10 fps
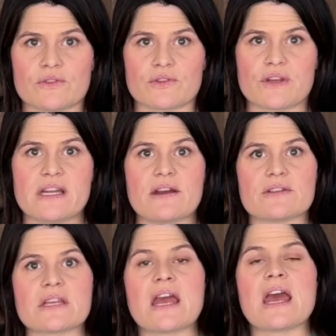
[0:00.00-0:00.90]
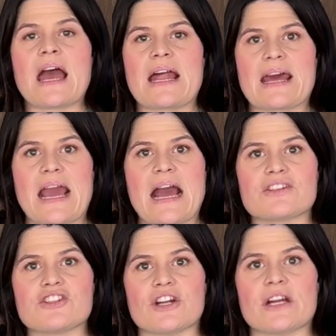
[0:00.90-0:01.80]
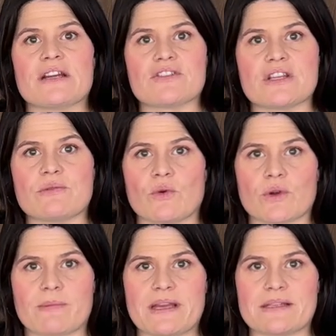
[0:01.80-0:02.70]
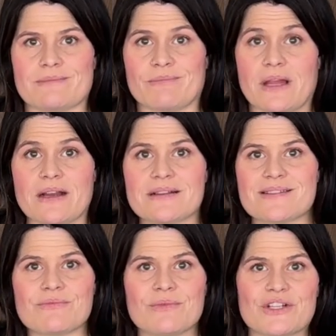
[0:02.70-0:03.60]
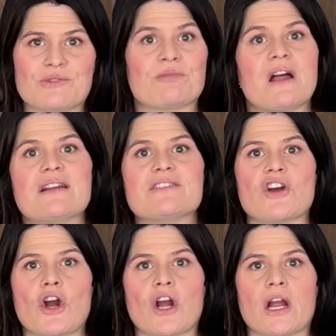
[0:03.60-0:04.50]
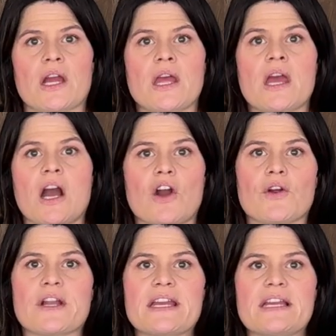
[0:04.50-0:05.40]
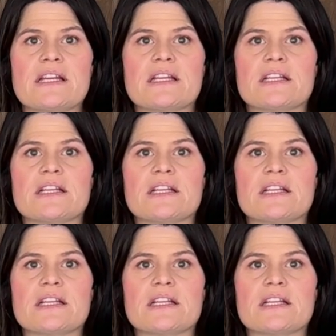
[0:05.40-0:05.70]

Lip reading: owns a greenhouse, and I asked her if she would order me some plugs, which plugs are already